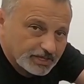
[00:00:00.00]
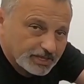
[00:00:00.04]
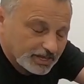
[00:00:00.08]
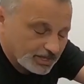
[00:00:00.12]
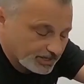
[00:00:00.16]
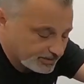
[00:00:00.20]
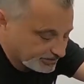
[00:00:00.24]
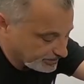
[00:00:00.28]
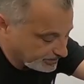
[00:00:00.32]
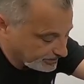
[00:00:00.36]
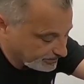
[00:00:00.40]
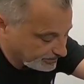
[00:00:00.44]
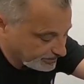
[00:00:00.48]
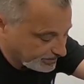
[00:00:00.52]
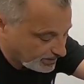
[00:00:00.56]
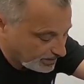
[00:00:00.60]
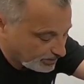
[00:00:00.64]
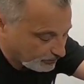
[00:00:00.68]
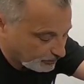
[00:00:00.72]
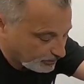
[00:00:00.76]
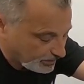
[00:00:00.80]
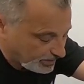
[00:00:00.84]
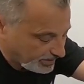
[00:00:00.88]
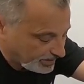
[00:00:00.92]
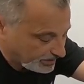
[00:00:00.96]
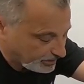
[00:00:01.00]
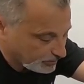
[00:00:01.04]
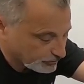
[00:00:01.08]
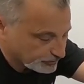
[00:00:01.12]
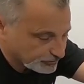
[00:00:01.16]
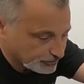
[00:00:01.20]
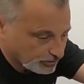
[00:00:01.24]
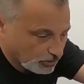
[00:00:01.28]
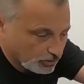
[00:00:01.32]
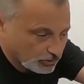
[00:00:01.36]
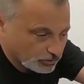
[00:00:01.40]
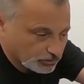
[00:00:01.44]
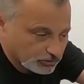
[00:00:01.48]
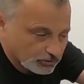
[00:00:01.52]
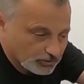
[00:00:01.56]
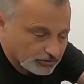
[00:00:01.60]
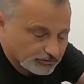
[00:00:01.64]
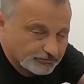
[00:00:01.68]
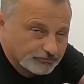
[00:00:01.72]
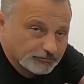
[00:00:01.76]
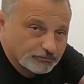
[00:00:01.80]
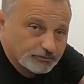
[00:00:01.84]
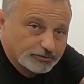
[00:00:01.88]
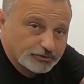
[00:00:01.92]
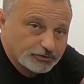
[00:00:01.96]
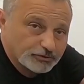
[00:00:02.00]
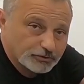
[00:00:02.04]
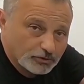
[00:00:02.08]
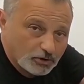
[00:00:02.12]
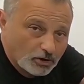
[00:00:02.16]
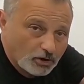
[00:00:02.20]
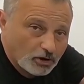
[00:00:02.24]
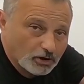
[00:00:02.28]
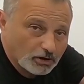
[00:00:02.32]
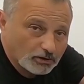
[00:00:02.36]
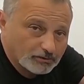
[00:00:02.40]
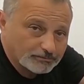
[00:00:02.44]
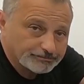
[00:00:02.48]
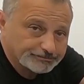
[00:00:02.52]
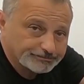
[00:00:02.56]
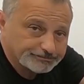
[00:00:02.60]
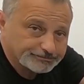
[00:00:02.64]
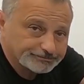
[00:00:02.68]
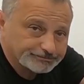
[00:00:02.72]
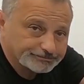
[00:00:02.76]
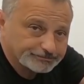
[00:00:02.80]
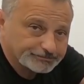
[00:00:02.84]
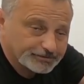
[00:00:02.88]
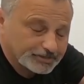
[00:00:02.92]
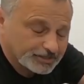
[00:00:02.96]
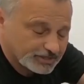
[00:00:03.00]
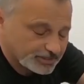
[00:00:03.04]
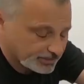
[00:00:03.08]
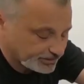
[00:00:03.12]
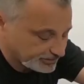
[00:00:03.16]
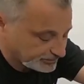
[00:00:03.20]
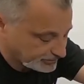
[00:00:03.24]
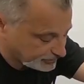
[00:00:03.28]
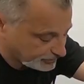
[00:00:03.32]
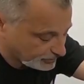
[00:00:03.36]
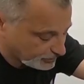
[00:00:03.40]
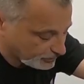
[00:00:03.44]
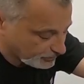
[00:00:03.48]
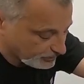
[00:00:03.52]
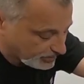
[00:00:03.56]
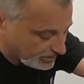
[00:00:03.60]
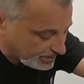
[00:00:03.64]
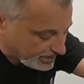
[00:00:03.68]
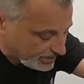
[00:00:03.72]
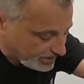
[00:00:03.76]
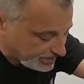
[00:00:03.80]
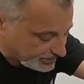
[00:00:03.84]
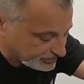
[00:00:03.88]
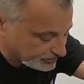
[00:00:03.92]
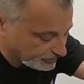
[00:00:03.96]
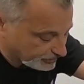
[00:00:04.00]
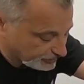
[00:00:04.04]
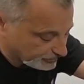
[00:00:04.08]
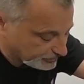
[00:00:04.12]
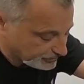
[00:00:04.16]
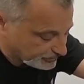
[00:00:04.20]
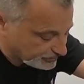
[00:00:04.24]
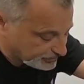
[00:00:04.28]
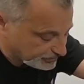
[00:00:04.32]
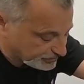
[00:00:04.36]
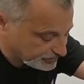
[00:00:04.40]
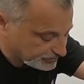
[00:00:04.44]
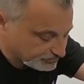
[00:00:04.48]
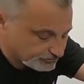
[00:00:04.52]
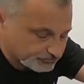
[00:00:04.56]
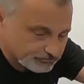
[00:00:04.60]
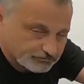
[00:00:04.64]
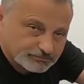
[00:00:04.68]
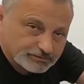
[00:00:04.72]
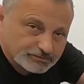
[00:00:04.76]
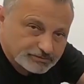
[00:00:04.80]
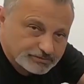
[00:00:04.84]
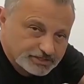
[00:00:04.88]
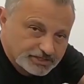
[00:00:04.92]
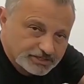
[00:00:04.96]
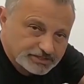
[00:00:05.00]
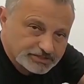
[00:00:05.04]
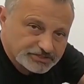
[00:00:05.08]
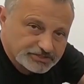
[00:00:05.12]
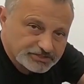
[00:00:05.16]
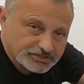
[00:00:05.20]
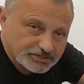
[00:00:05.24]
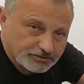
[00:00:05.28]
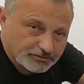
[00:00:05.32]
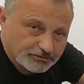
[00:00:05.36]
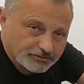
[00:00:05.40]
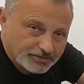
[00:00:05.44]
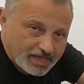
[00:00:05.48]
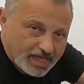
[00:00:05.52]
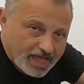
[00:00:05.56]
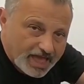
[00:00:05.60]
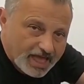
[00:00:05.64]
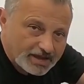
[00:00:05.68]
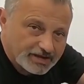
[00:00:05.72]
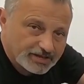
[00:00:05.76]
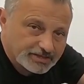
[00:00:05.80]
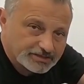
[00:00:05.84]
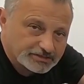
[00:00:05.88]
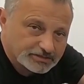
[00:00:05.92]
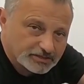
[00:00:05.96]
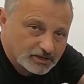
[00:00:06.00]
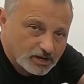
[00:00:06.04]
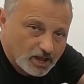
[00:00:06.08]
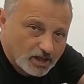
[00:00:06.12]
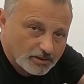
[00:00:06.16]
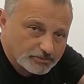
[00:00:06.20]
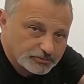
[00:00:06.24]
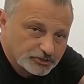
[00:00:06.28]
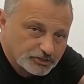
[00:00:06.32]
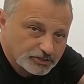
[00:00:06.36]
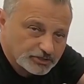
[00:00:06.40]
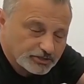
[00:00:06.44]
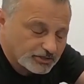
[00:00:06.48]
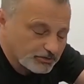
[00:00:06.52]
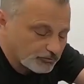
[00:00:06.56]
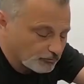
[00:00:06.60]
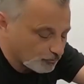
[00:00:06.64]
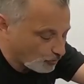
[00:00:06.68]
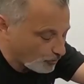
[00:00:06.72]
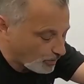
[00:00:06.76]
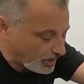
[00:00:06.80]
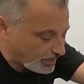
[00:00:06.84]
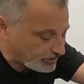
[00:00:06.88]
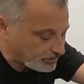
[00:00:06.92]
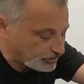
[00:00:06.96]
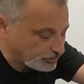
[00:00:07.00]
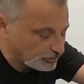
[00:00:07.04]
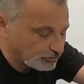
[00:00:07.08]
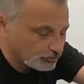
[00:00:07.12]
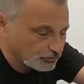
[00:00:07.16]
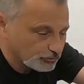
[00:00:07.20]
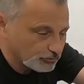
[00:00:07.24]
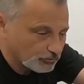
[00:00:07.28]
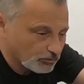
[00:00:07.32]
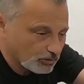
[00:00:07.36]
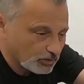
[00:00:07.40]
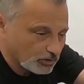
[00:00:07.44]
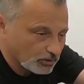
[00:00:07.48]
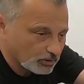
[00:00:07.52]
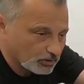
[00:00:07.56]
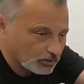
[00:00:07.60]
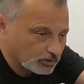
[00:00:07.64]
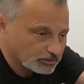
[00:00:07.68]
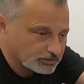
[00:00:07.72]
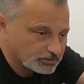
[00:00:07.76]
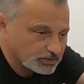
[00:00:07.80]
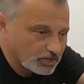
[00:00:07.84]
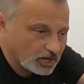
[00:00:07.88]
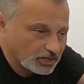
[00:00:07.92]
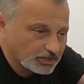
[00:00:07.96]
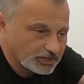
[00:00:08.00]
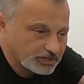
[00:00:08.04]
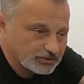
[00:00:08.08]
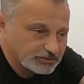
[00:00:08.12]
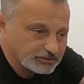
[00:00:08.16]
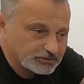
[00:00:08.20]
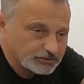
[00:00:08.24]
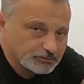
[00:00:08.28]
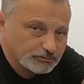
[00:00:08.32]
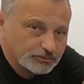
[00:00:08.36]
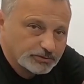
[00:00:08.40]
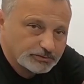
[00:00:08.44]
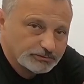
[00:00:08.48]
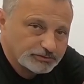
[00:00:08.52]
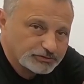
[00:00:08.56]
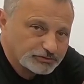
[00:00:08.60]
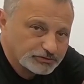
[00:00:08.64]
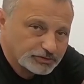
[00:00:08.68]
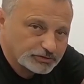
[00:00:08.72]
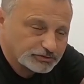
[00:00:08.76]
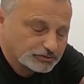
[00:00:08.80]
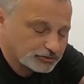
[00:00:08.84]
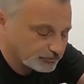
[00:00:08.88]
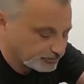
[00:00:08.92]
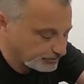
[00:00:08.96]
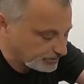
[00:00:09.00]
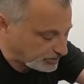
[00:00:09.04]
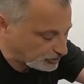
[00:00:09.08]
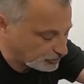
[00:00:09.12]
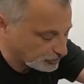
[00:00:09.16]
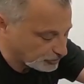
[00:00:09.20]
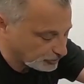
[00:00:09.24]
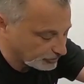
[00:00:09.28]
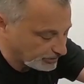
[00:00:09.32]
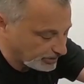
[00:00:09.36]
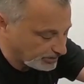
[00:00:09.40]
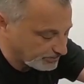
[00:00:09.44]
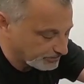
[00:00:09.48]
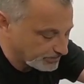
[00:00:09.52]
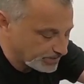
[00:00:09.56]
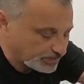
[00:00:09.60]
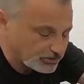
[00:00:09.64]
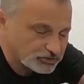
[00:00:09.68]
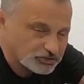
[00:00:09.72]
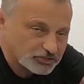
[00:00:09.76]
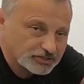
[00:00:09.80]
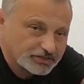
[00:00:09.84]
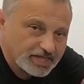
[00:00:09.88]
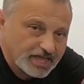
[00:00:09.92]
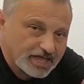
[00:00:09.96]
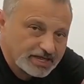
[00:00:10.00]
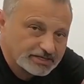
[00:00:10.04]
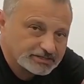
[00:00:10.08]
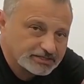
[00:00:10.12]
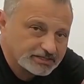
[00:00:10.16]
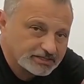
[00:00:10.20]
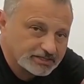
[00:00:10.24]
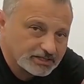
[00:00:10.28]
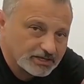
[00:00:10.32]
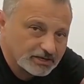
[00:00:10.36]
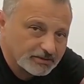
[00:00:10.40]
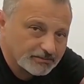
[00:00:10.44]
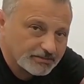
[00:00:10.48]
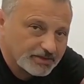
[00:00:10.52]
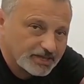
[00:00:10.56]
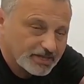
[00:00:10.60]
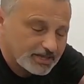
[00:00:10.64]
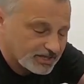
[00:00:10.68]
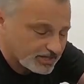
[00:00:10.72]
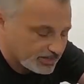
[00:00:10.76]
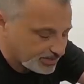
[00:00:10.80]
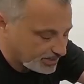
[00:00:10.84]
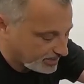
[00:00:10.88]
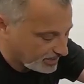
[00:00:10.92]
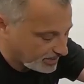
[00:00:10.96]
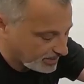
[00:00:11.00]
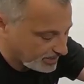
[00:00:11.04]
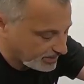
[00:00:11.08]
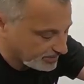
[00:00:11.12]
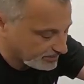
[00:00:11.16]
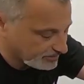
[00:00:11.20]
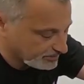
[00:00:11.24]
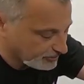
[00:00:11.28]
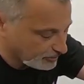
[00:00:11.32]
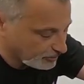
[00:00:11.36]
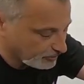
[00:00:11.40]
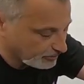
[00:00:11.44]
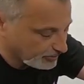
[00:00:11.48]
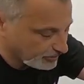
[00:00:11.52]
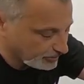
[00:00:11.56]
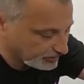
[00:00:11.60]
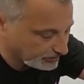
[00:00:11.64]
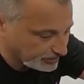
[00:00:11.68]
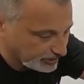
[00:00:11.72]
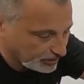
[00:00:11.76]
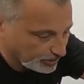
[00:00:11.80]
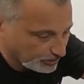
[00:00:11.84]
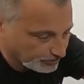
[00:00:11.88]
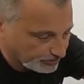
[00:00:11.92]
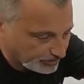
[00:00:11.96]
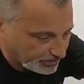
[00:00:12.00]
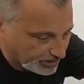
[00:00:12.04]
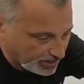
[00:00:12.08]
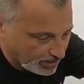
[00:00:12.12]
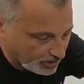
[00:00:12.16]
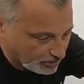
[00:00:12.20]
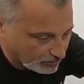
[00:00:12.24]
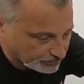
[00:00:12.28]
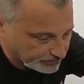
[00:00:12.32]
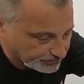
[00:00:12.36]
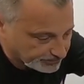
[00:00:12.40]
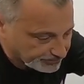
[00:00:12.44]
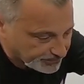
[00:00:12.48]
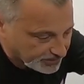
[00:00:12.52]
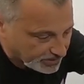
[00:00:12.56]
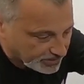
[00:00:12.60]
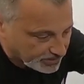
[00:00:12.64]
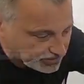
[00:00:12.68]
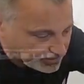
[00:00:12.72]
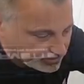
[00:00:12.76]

and then that way it goes on and off with your car okay so so just consider that as an option and when you are talking to wind restrictor be sure and mention that to them and they'll be able to help you out